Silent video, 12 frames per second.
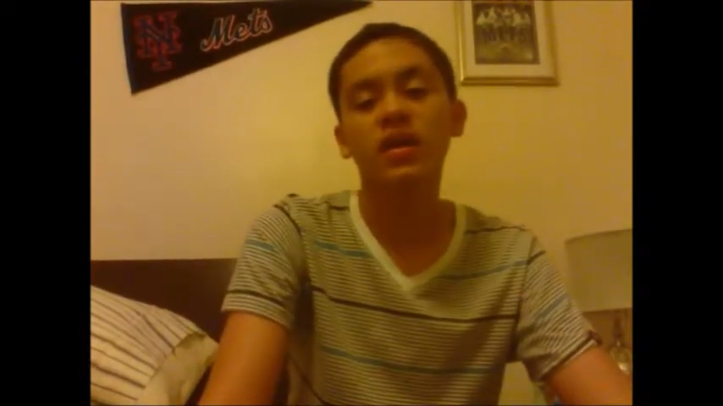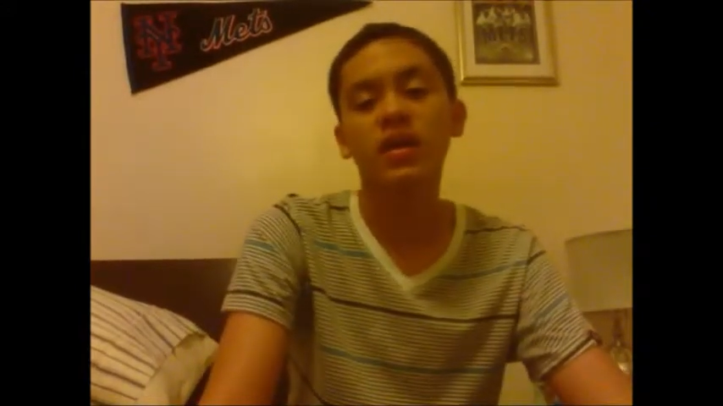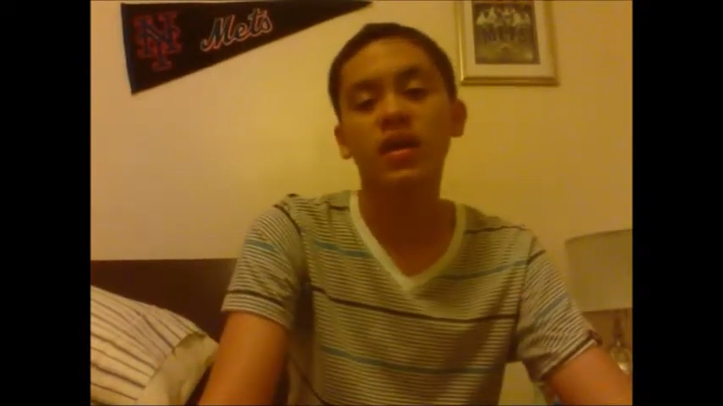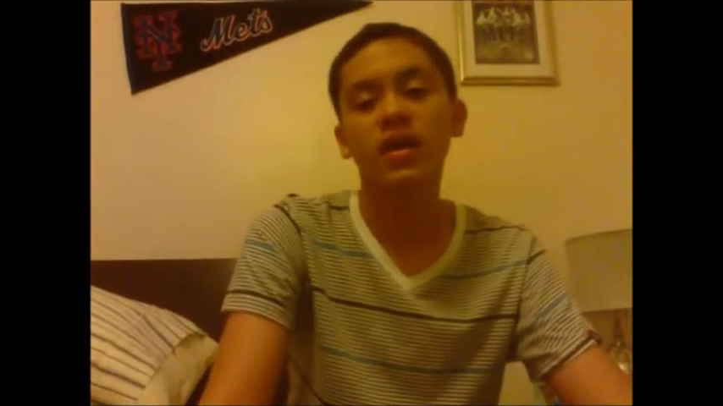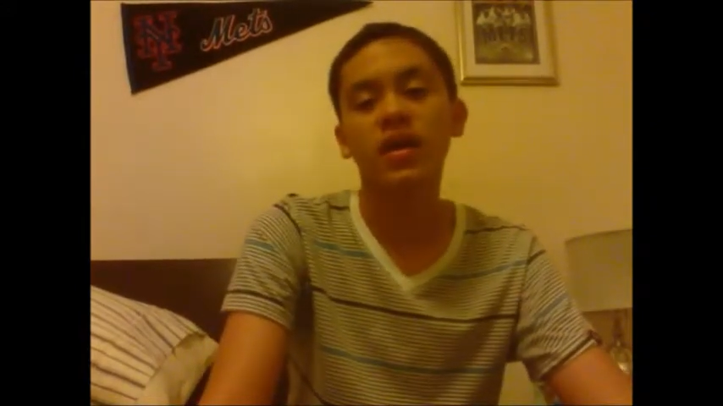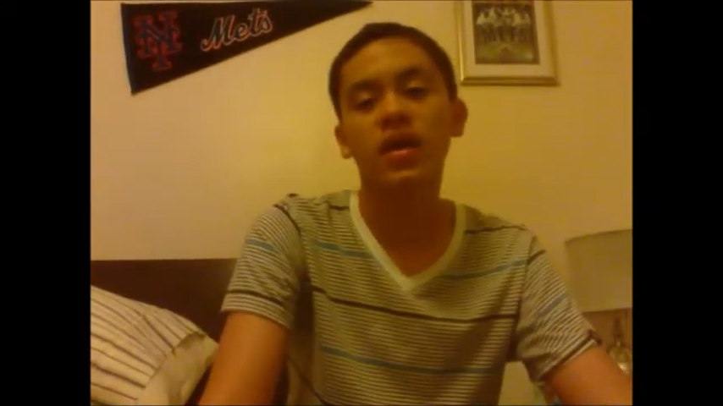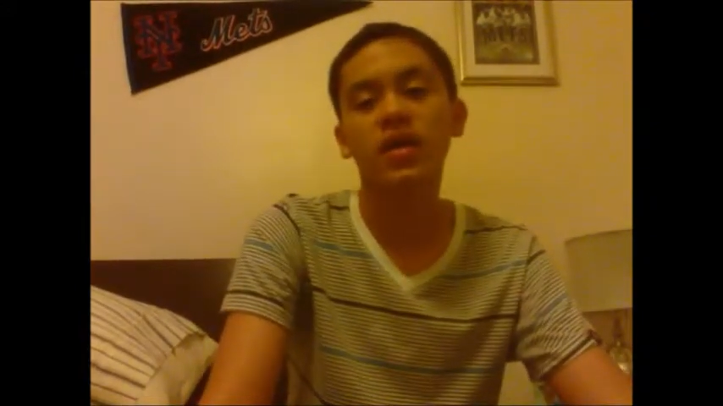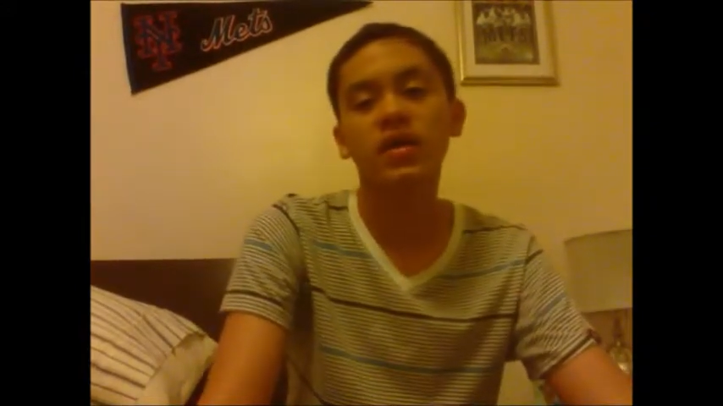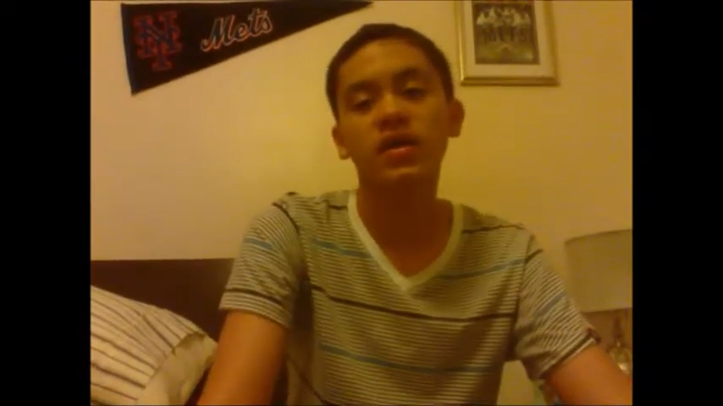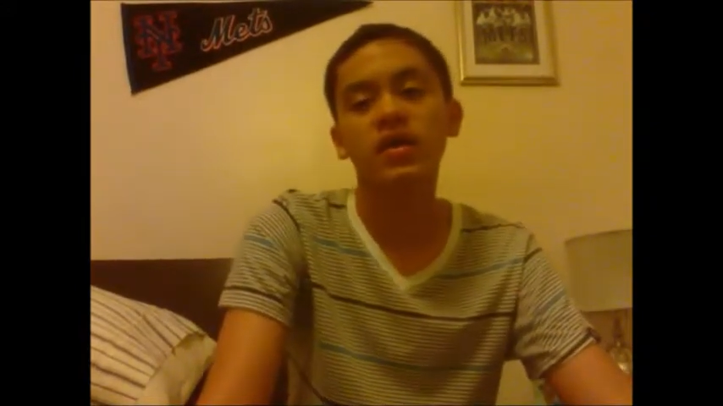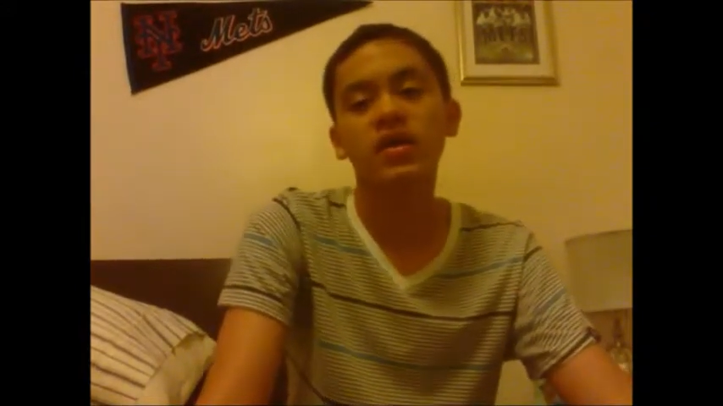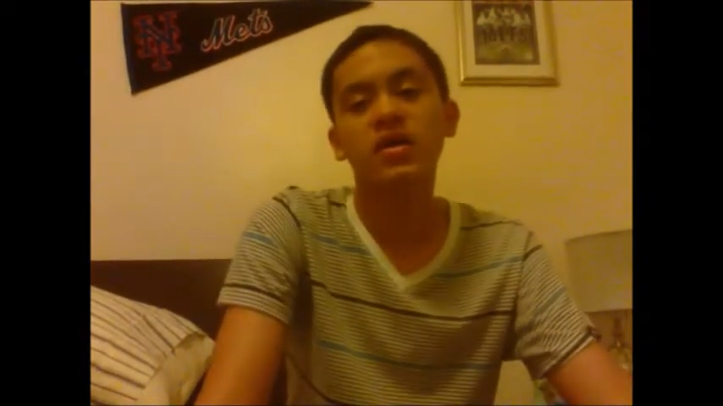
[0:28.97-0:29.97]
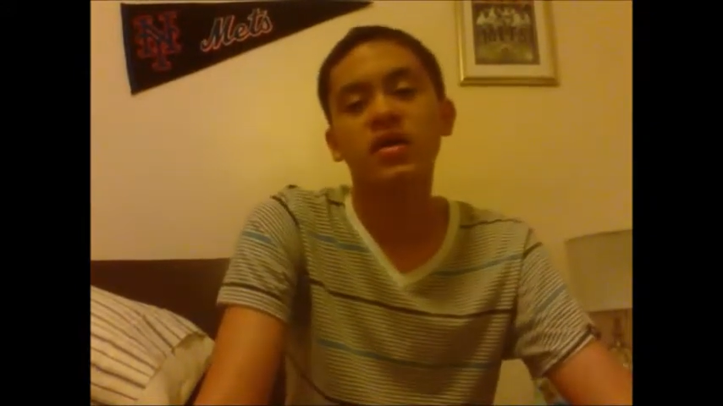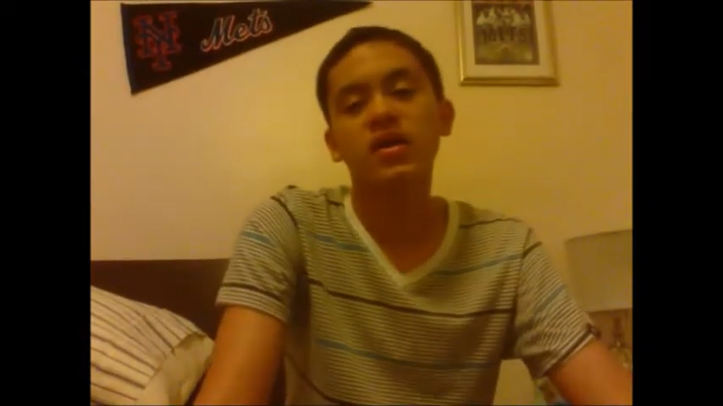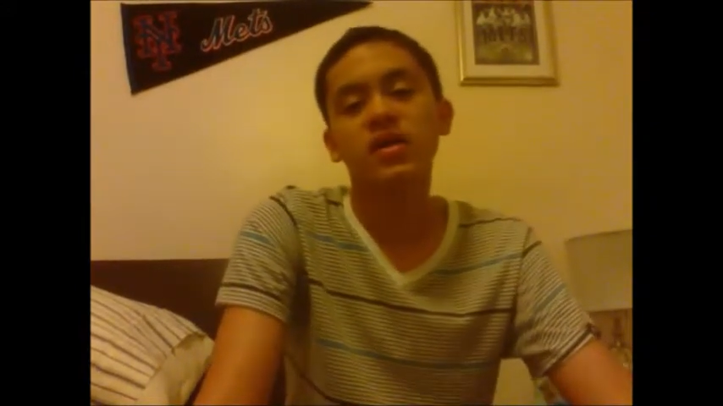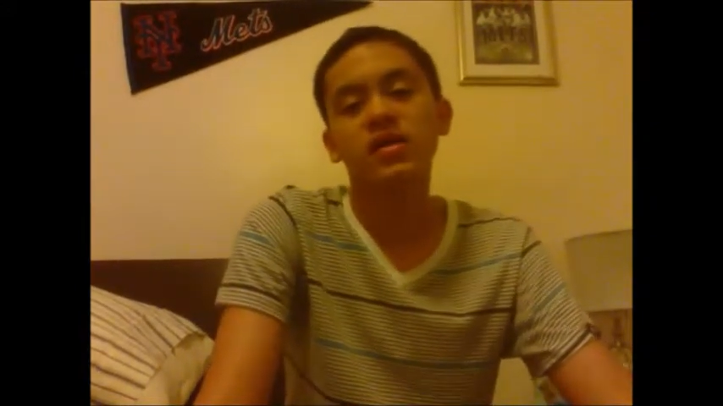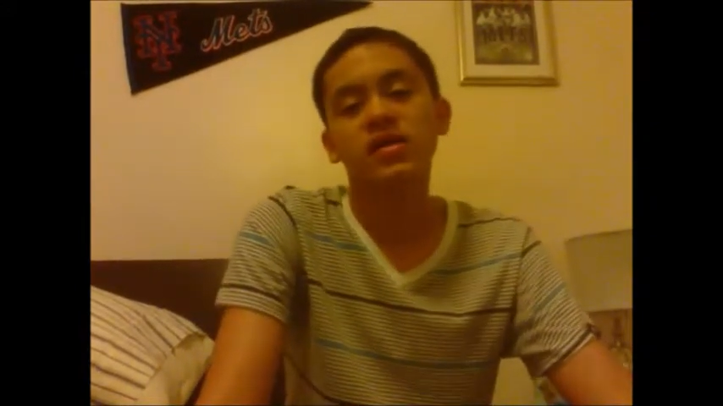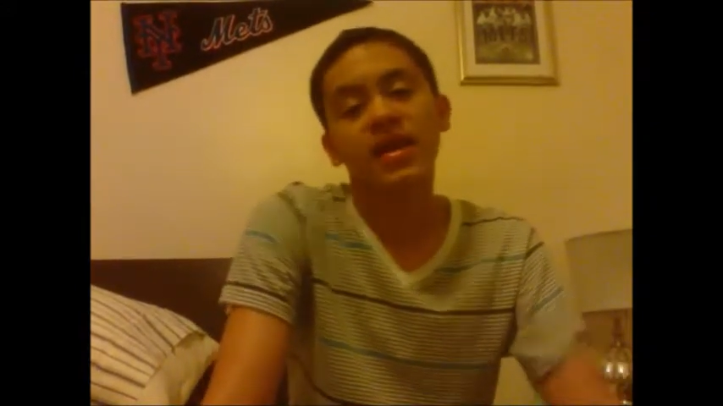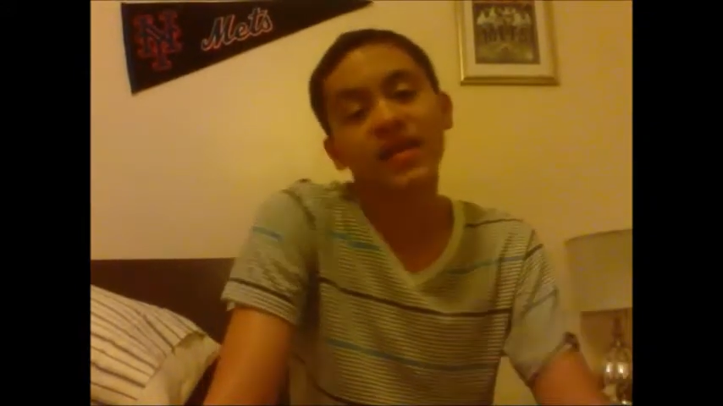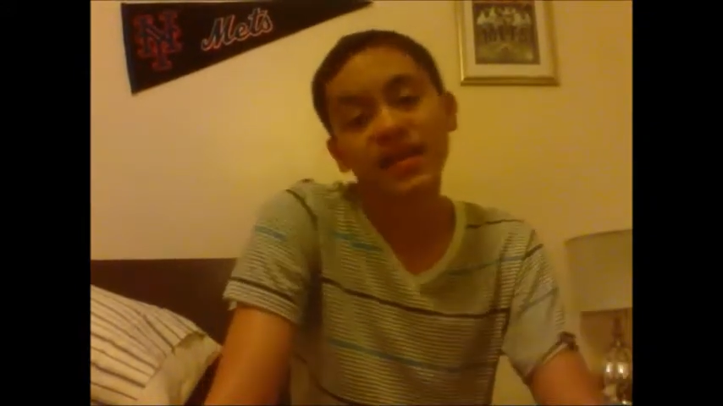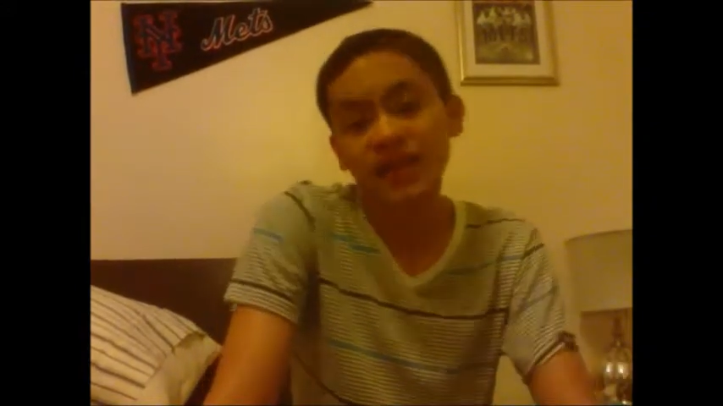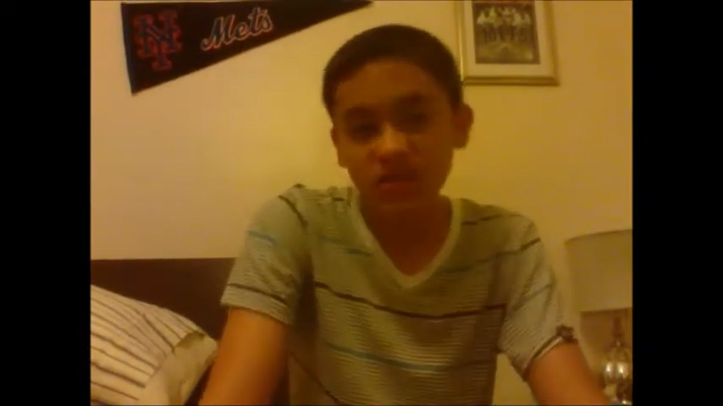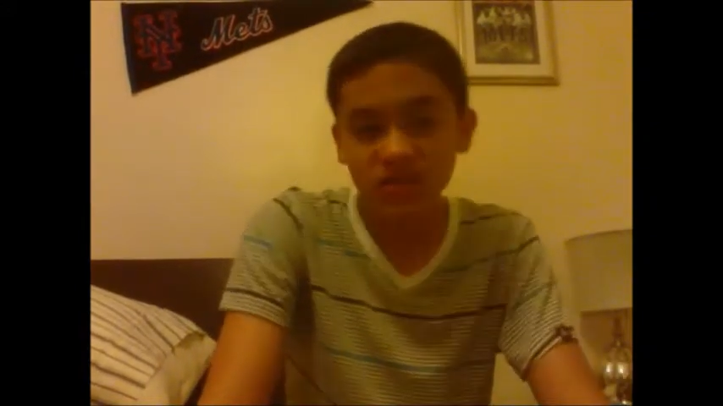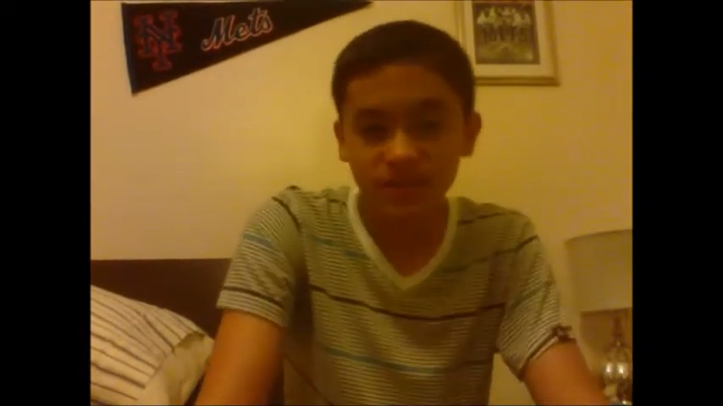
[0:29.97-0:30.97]
and like
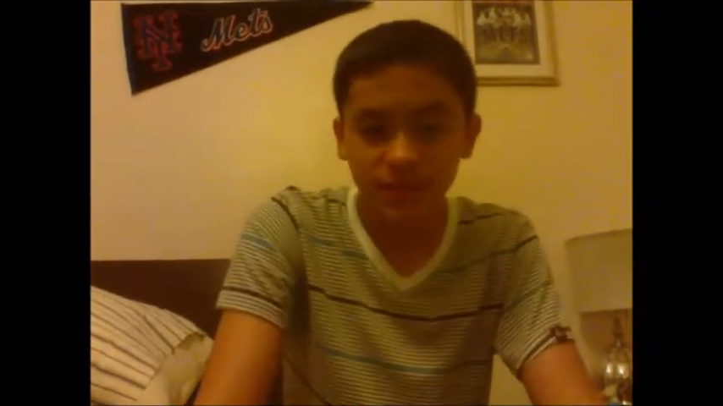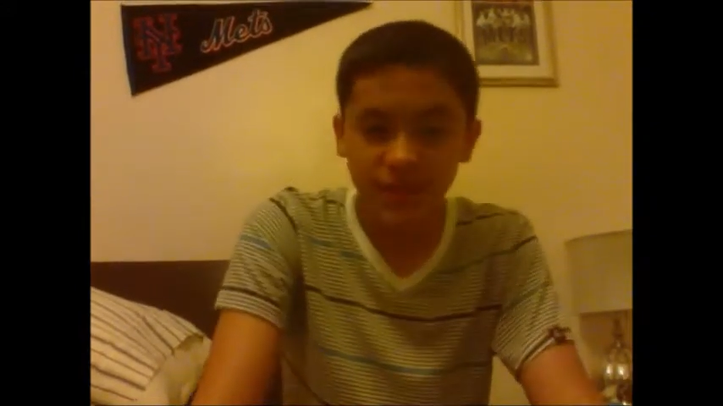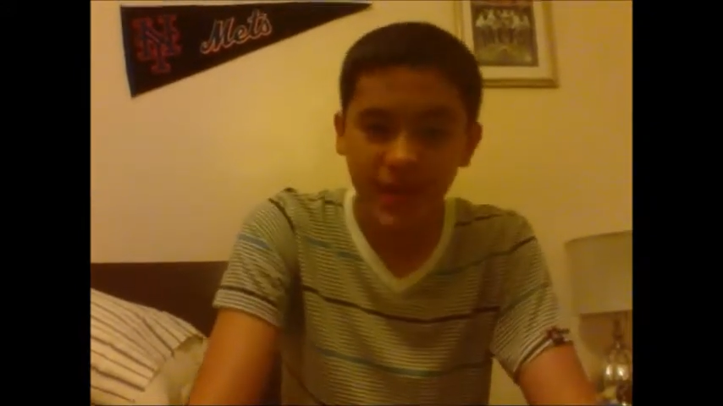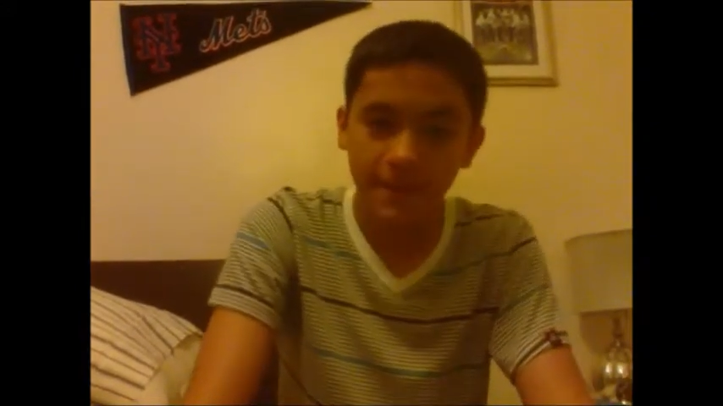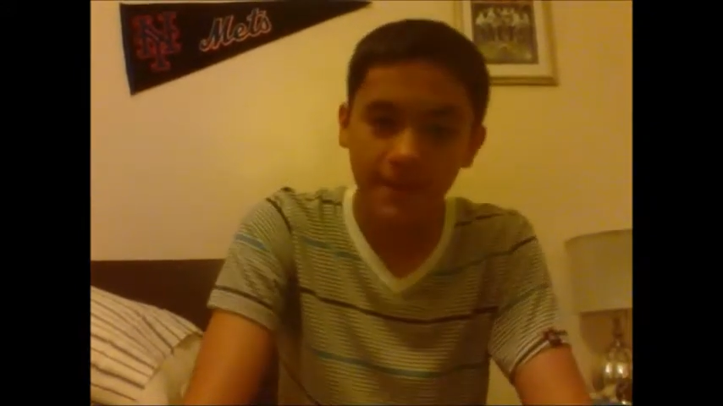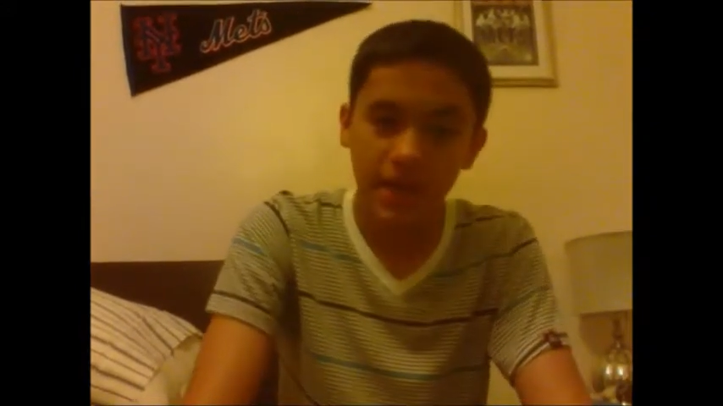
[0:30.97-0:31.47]
he doesn't play,